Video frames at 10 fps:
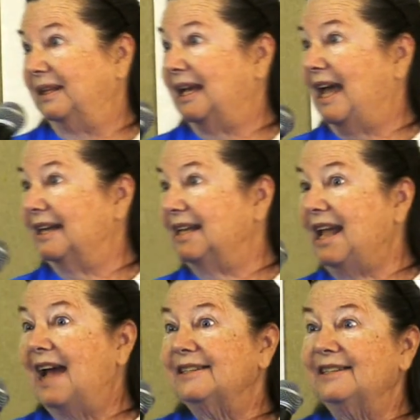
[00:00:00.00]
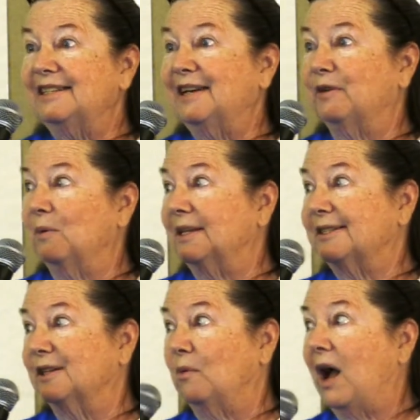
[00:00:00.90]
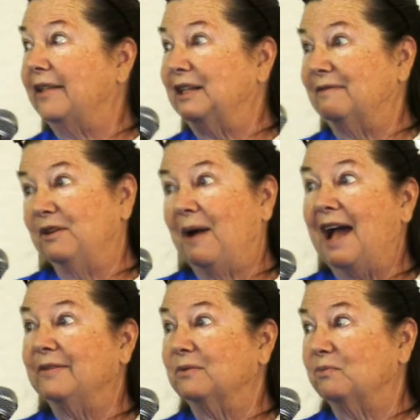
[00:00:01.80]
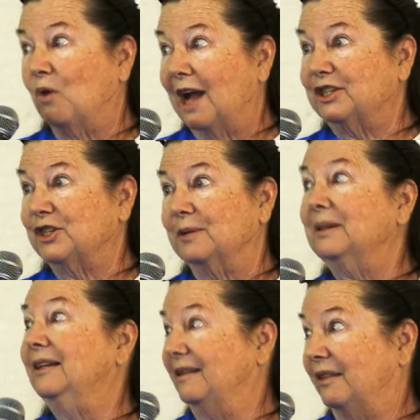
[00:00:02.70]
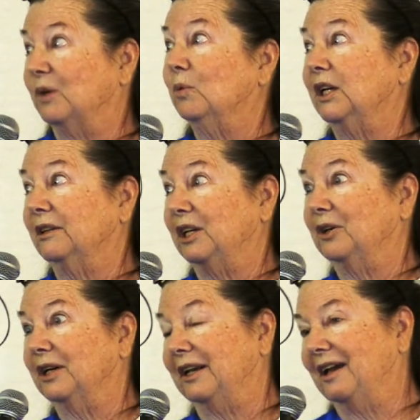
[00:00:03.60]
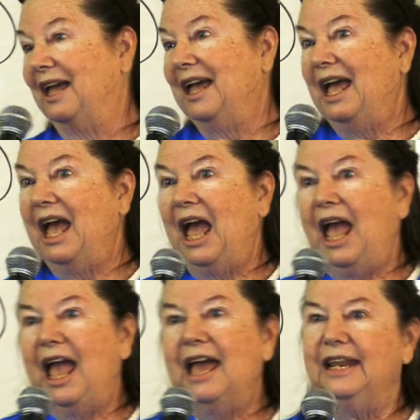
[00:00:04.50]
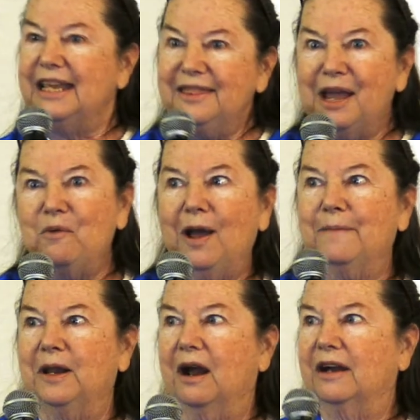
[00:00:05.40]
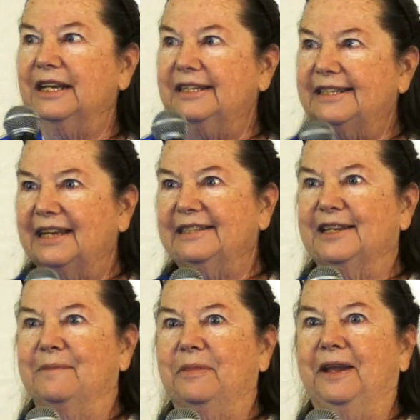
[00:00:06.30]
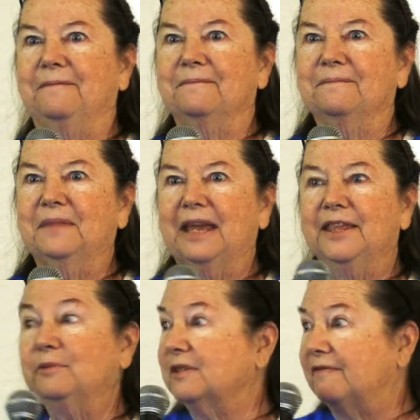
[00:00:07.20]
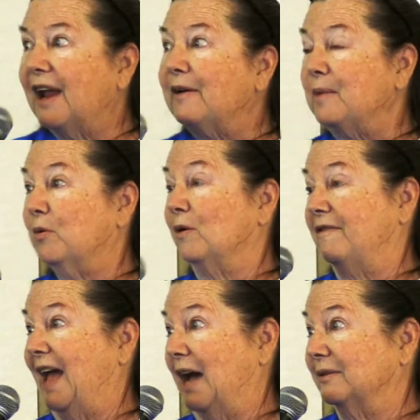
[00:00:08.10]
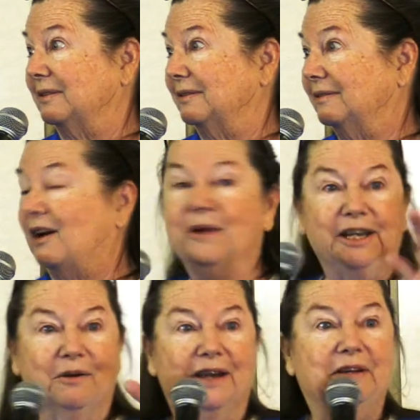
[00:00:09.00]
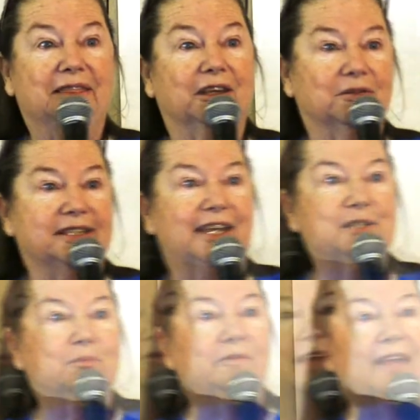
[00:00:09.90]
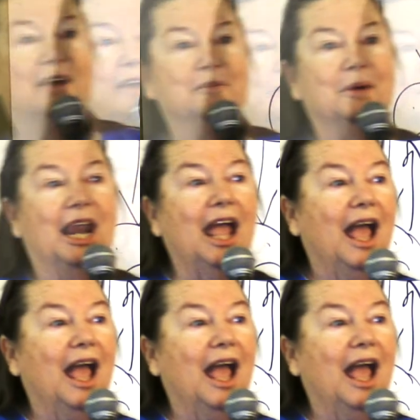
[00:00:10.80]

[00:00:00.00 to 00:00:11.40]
and he has these every once in a while, and if you haven't watched them, they're really good. And in that webinar, he said something that was very profound. Oh, I know everything you say is profound, but